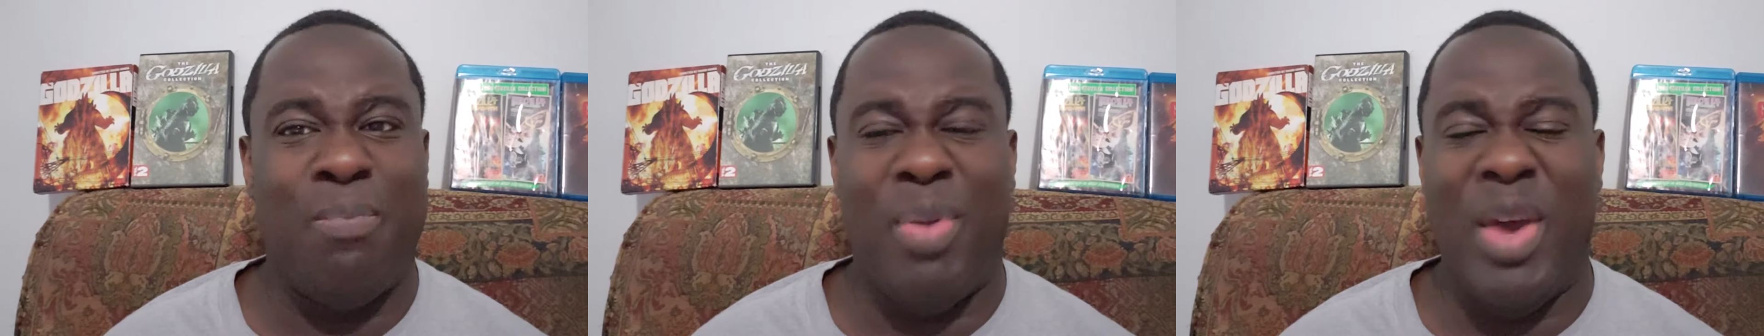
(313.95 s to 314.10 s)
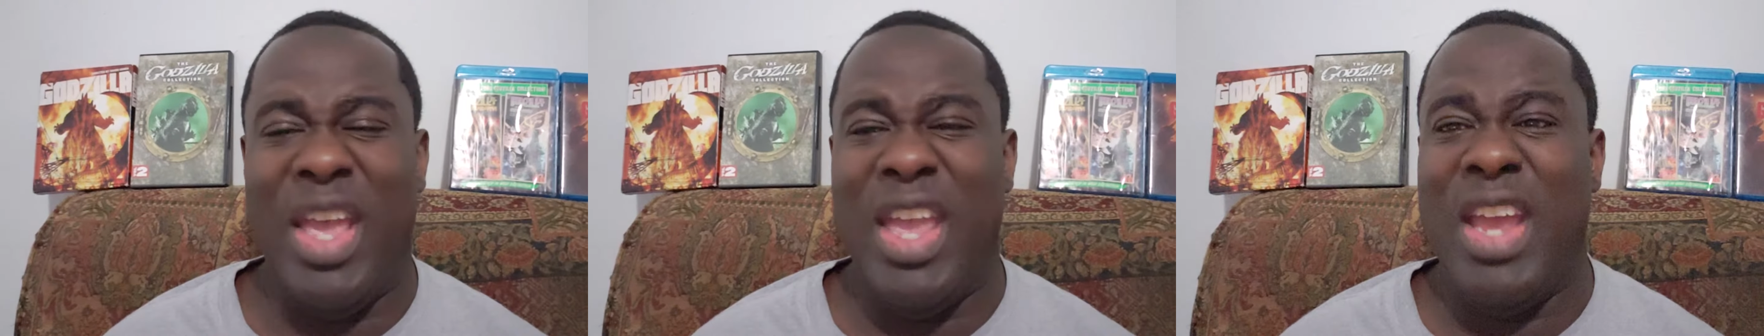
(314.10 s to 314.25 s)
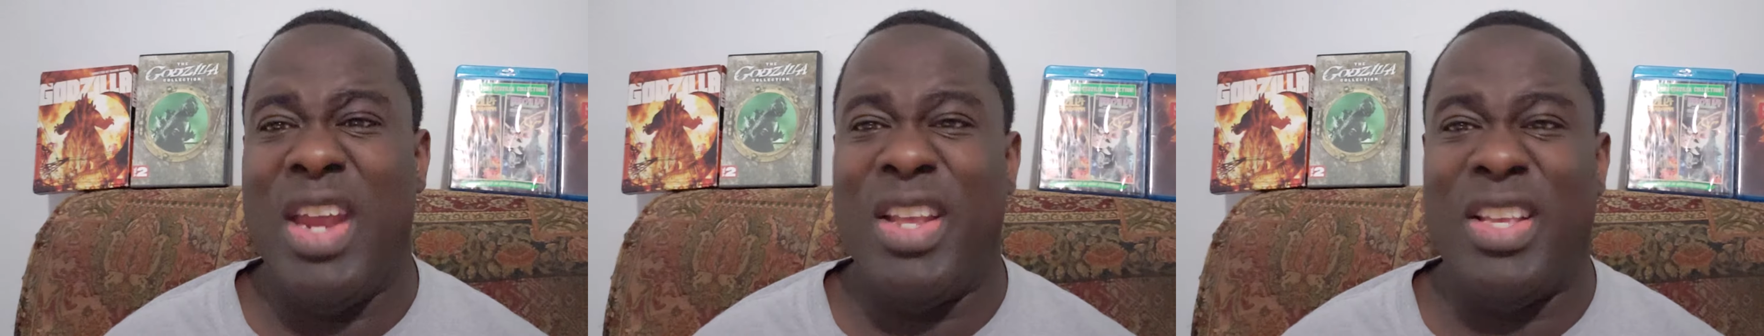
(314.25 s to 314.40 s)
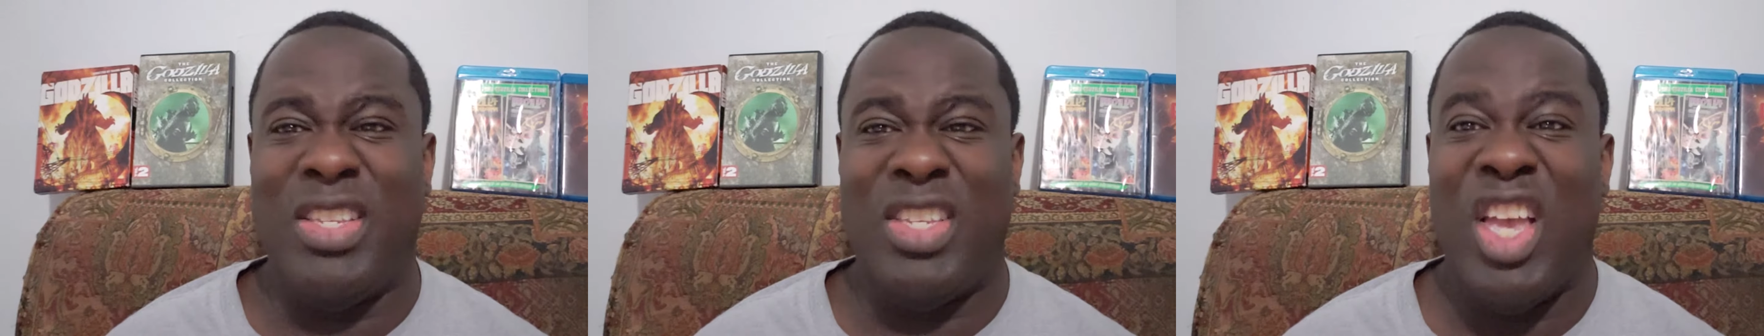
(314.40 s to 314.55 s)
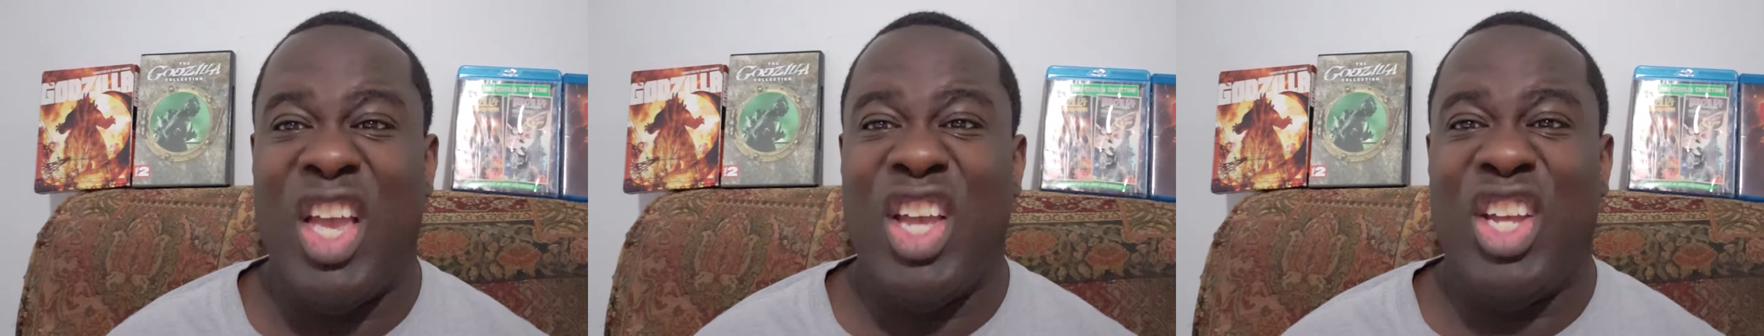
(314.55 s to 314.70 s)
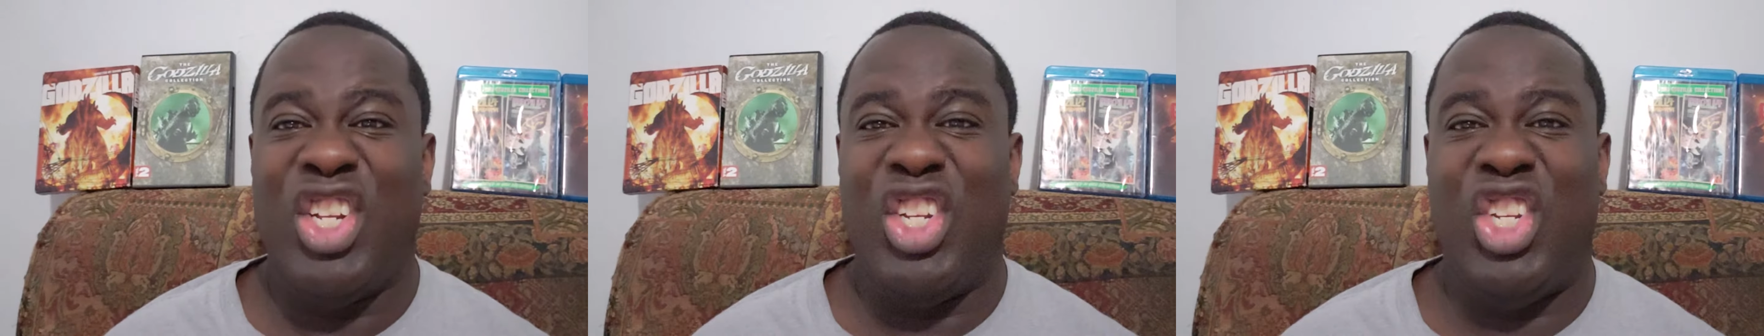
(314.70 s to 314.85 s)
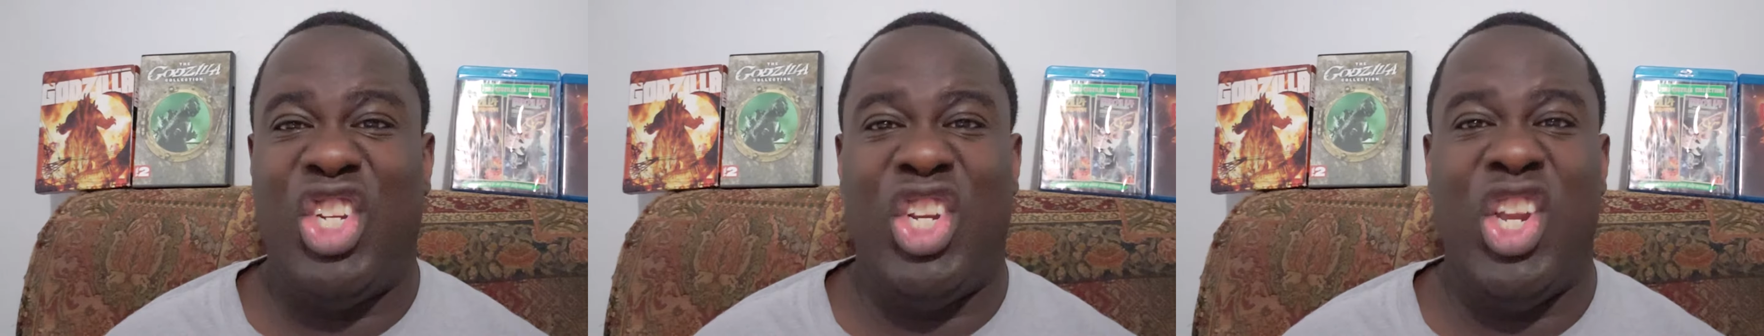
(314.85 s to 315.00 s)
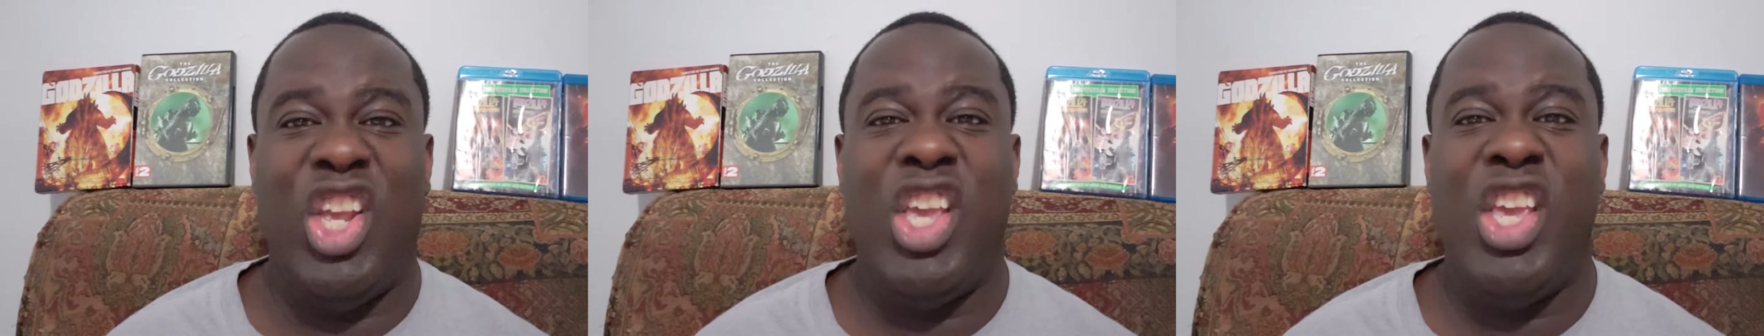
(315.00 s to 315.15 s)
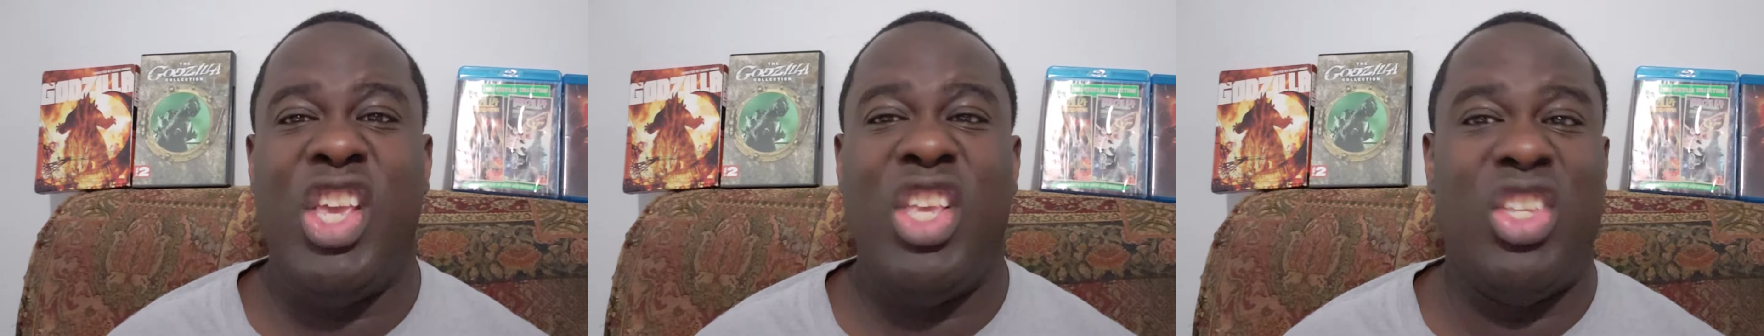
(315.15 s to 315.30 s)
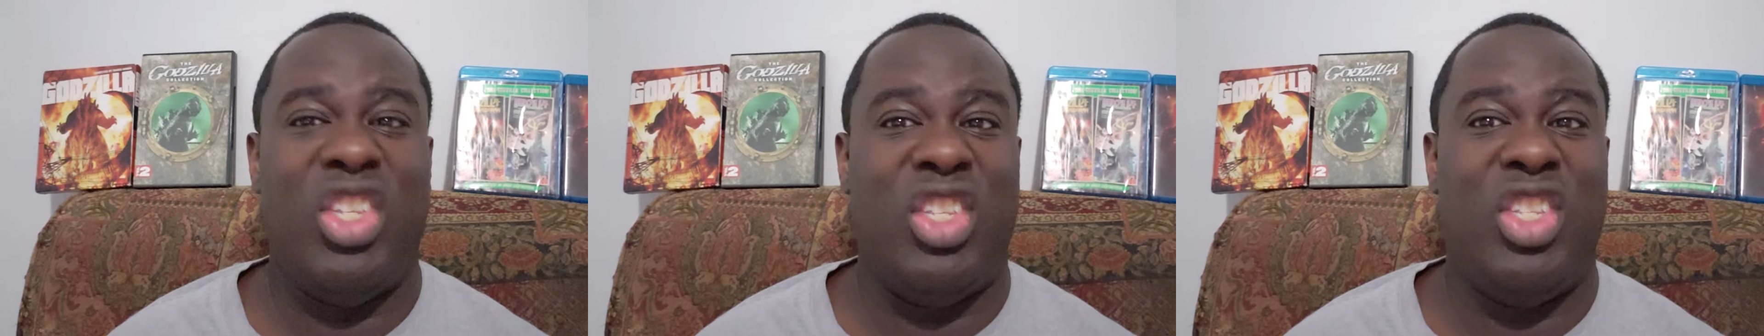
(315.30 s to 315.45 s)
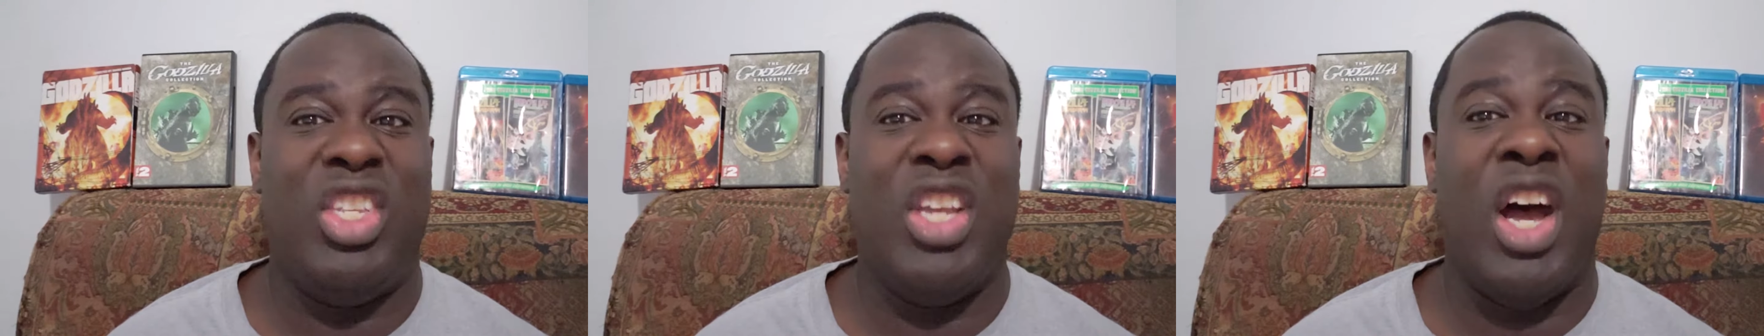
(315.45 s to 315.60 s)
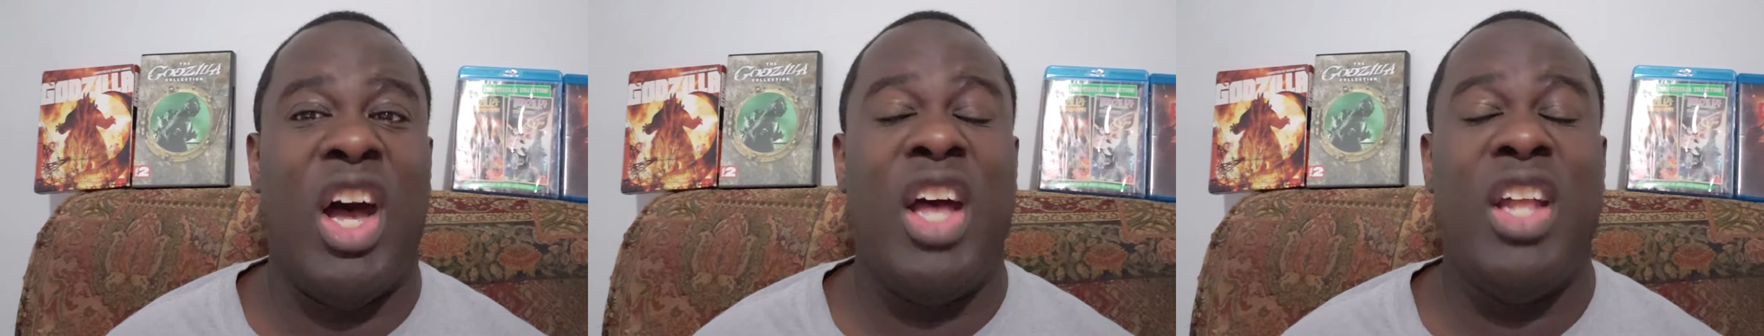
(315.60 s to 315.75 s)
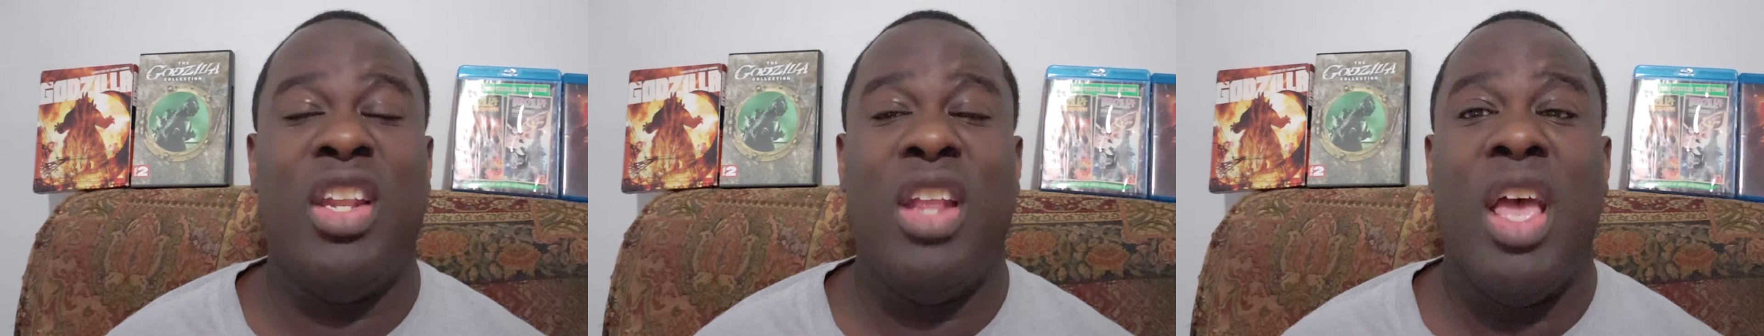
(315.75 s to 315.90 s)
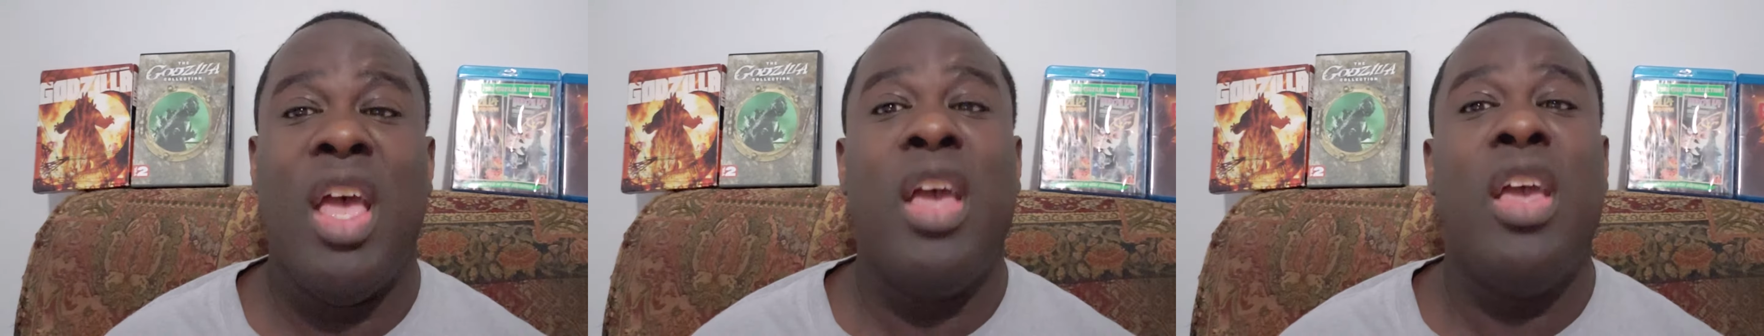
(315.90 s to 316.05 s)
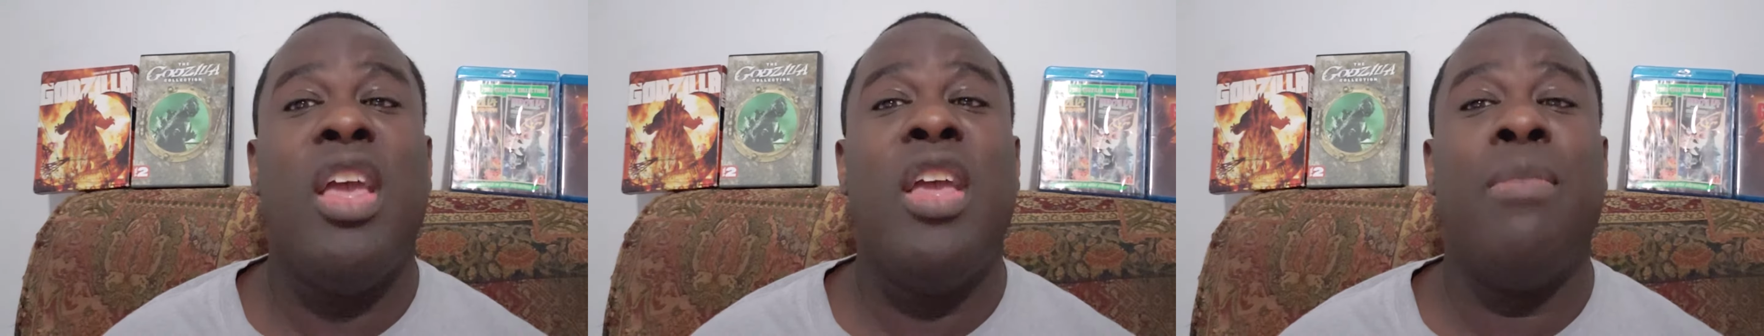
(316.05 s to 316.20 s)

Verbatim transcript: but it is cheese done